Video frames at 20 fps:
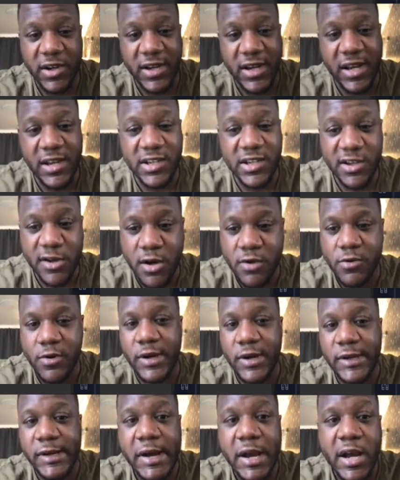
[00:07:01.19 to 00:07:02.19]
again. So
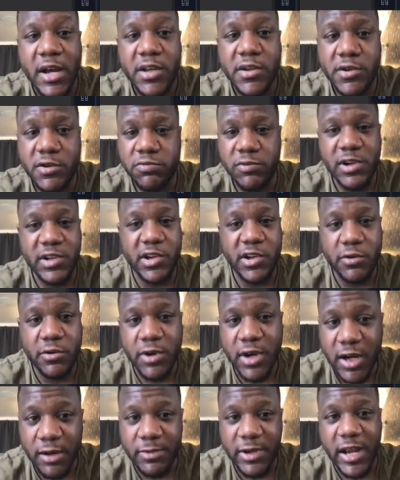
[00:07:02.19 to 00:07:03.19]
just wanted to do
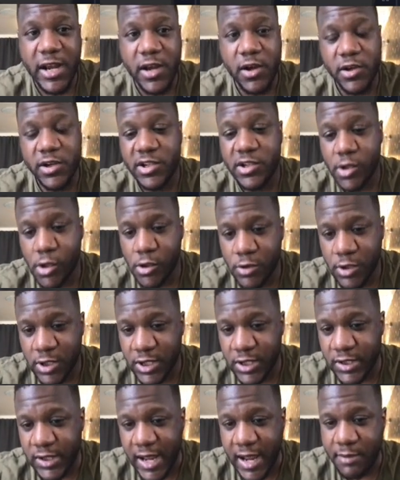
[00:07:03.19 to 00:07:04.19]
an update on this
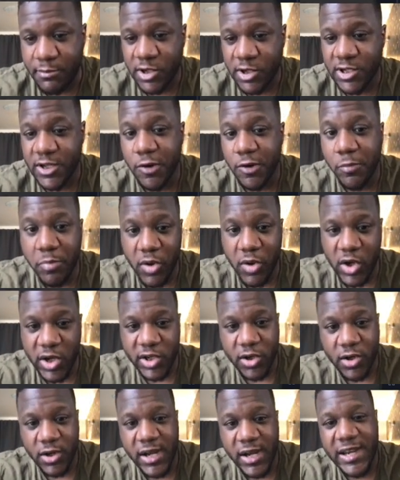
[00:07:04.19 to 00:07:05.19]
token. Am I still
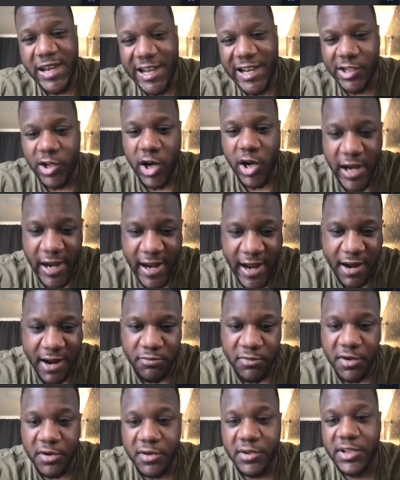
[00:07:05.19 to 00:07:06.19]
bullish on it? Yes, I
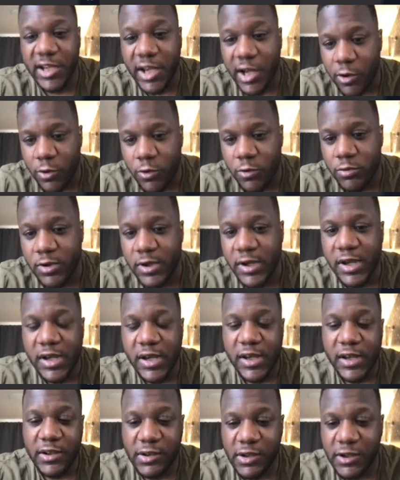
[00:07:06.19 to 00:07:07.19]
am. Until
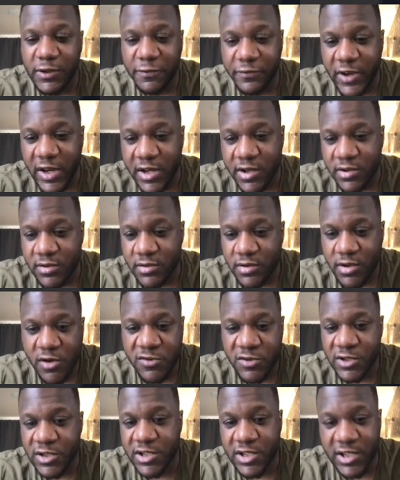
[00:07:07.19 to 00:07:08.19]
this thing
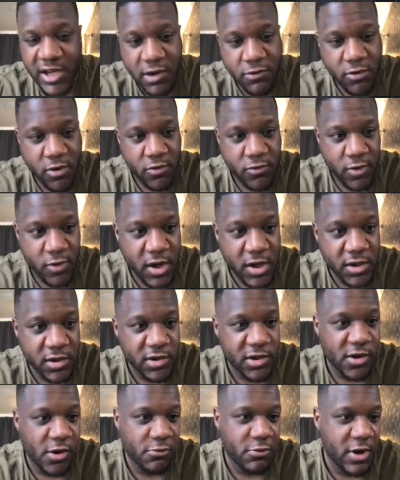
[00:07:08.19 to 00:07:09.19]
goes to zero, right?
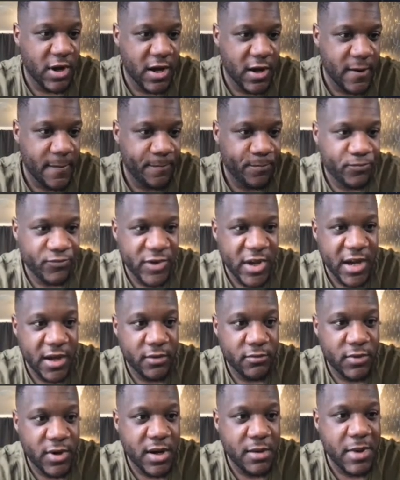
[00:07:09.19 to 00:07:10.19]
So, uh, yeah,
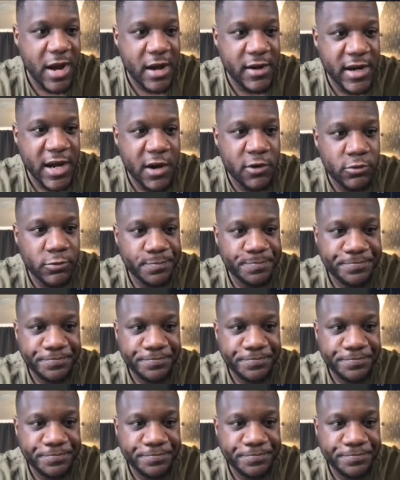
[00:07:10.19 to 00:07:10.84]
right about now,